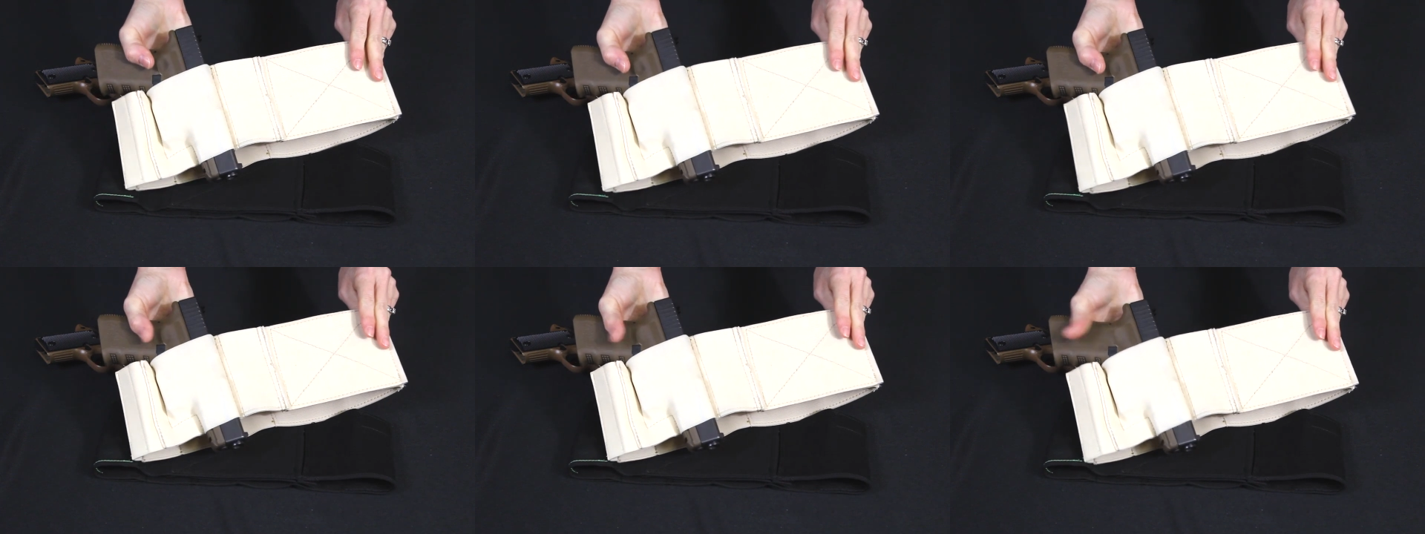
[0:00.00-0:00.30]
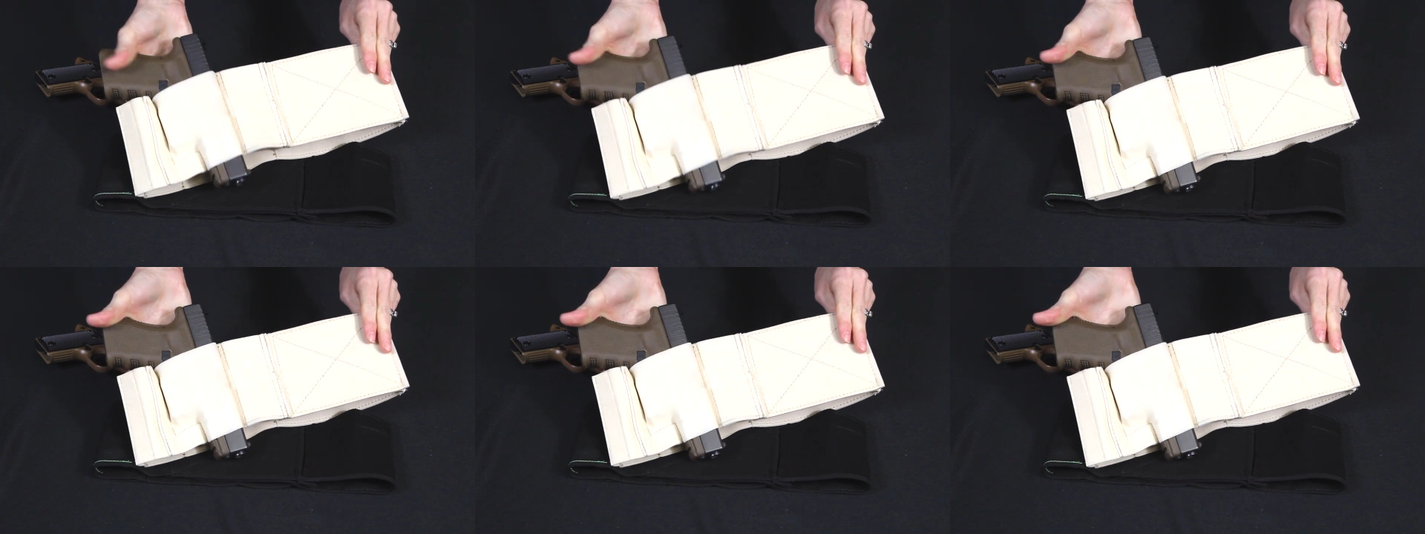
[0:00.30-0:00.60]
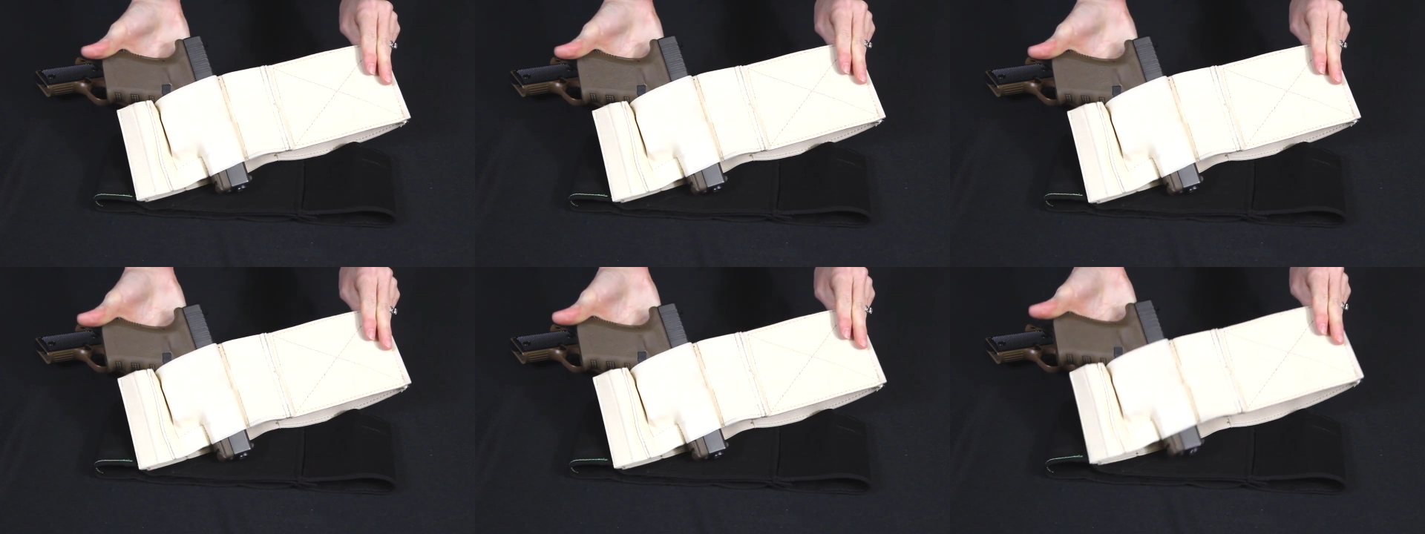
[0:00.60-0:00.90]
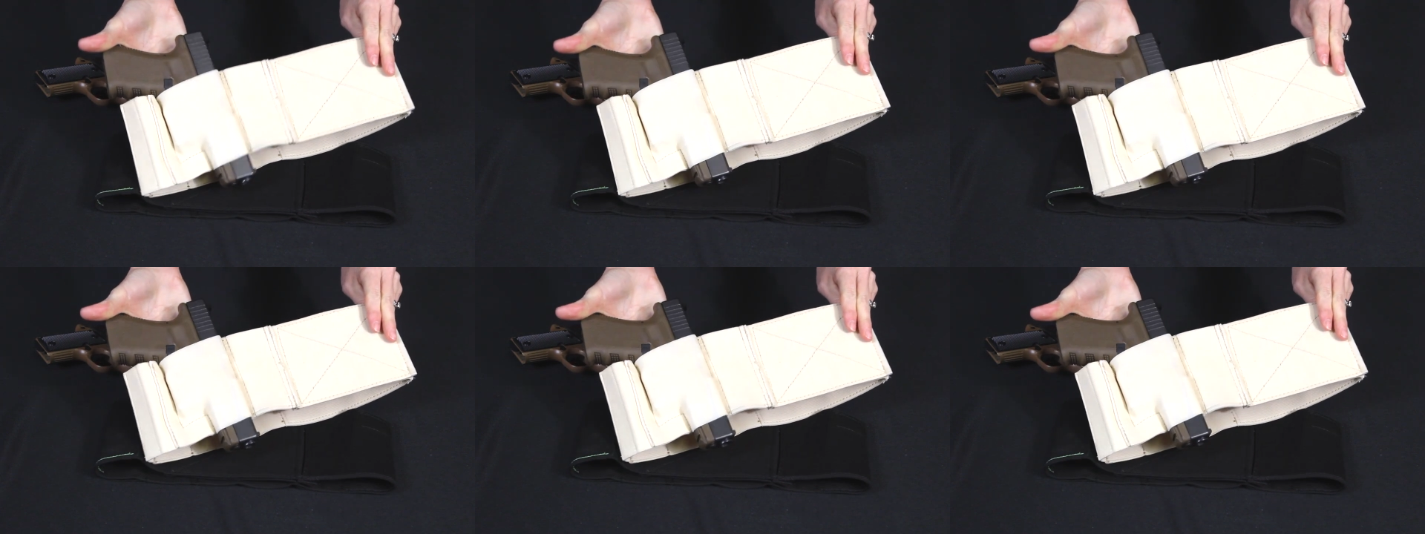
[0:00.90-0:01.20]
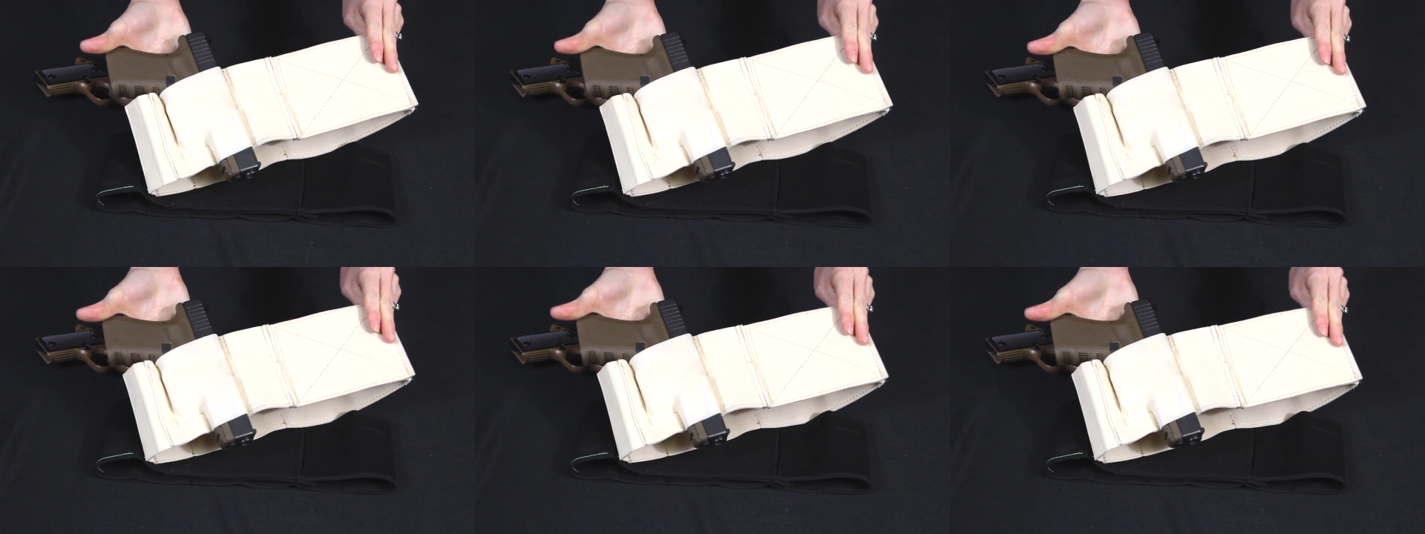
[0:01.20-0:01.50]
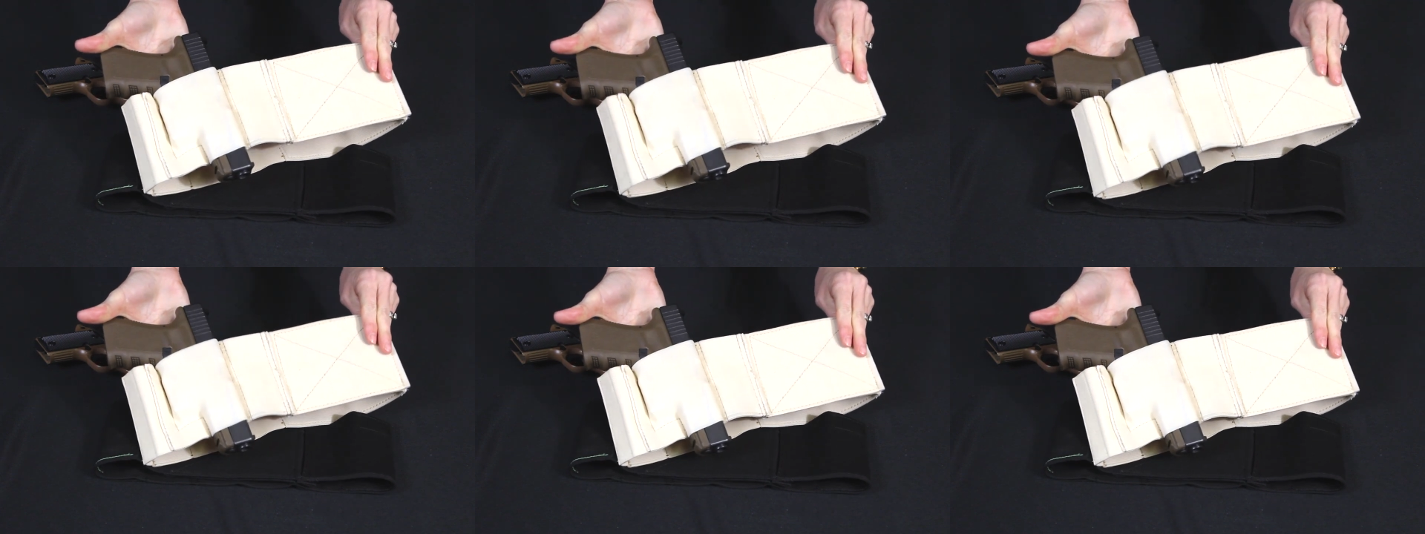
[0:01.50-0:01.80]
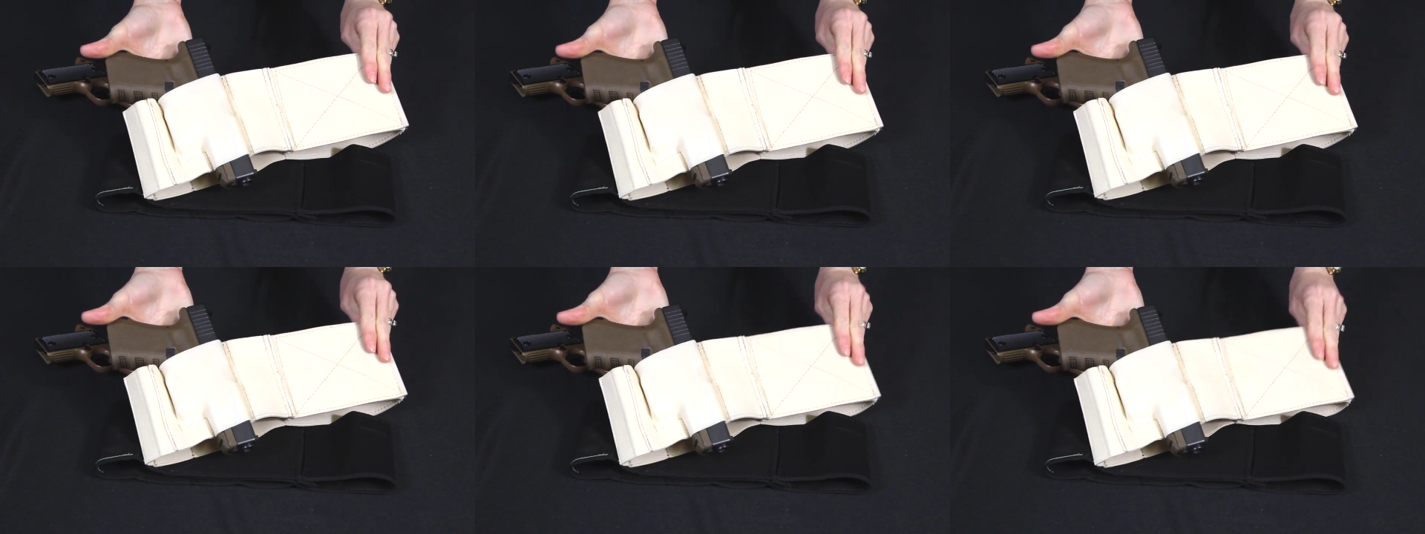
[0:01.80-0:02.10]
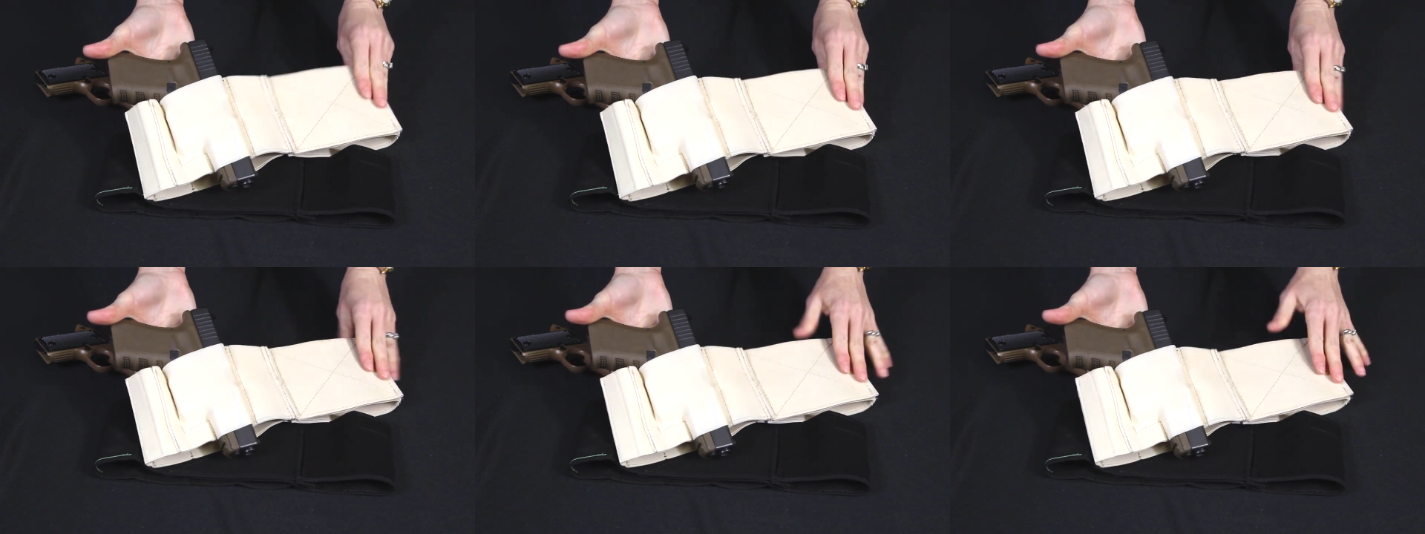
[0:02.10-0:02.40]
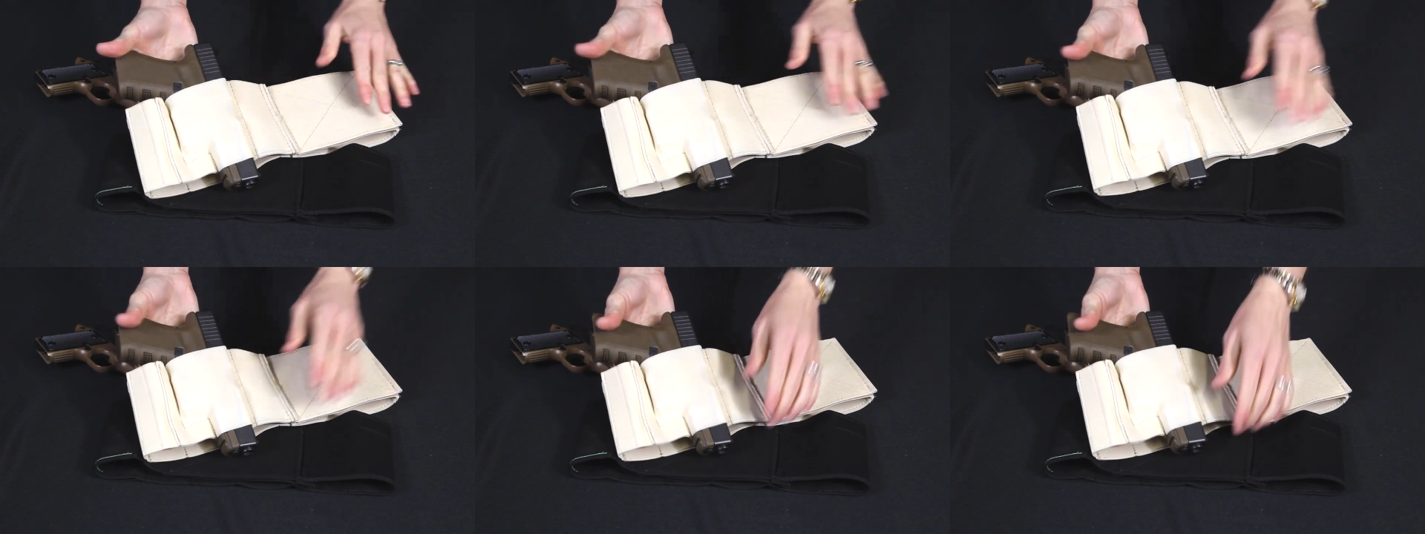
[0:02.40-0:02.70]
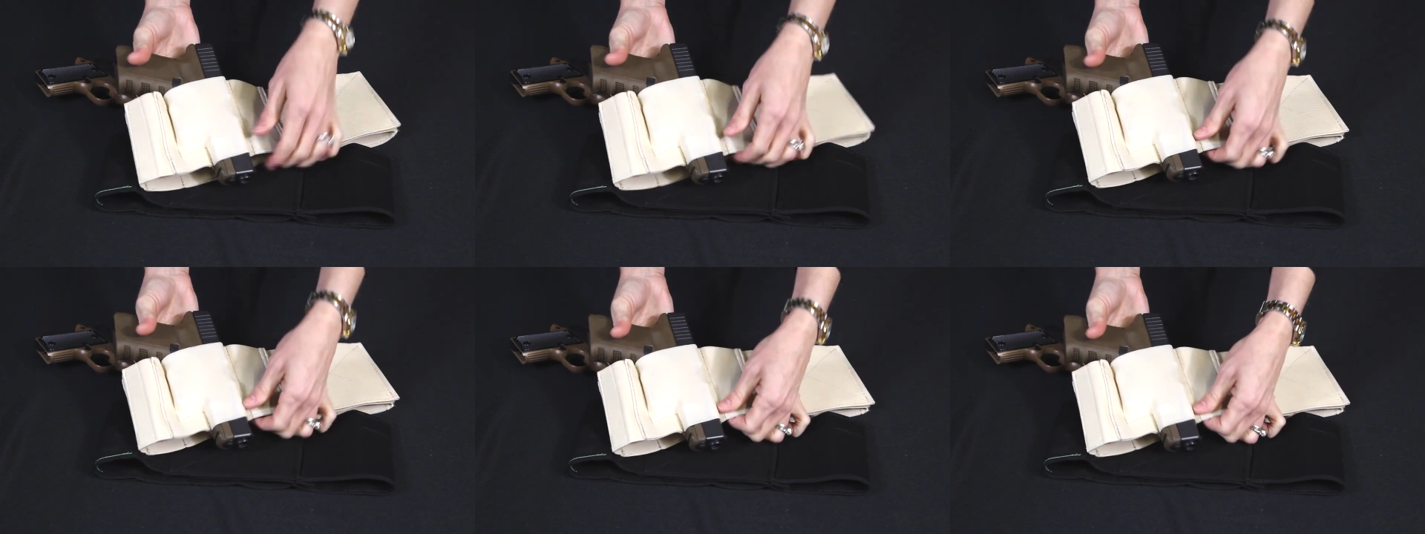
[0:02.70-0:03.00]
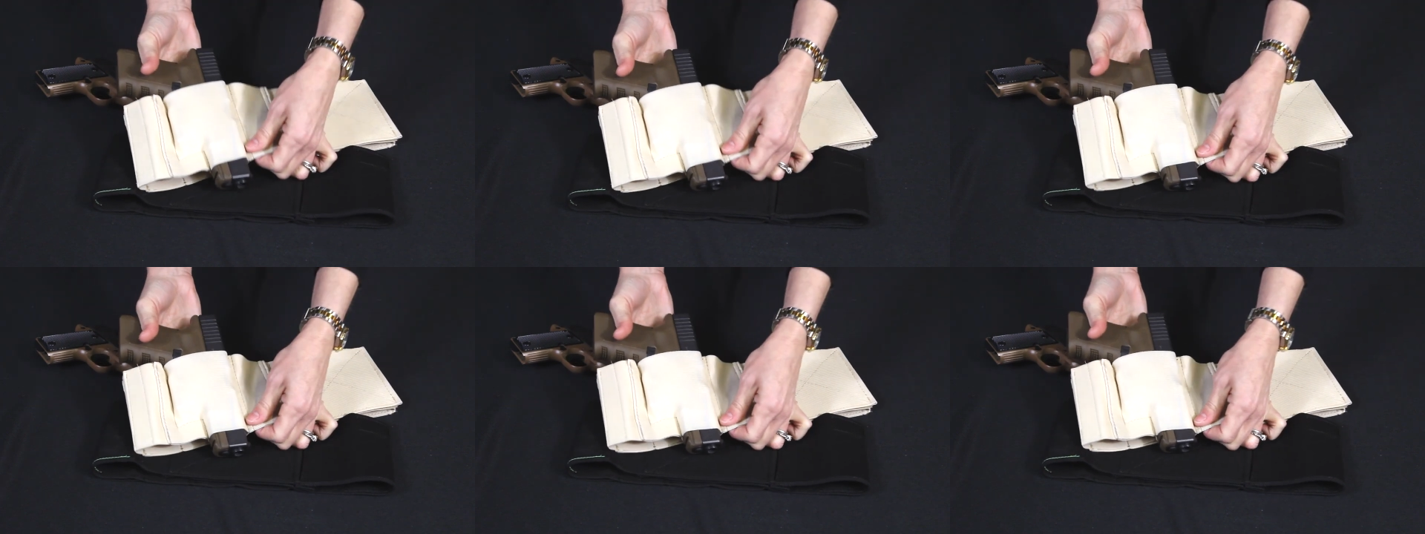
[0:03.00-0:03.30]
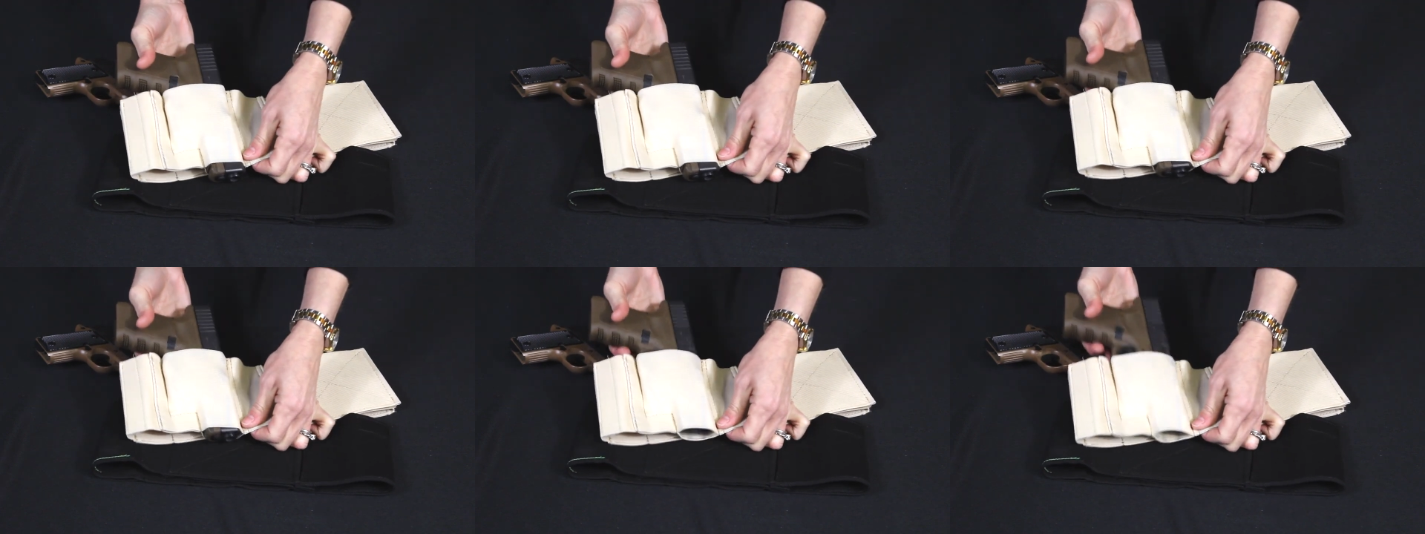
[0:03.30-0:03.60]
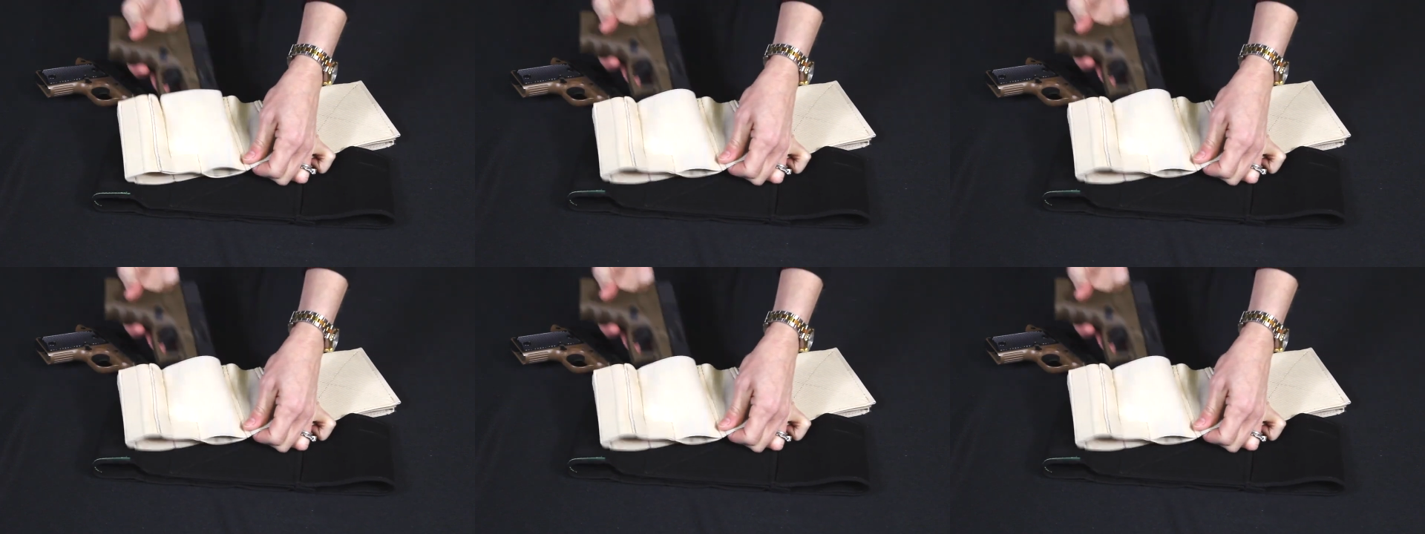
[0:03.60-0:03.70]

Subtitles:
Nobody's mouth can be seen.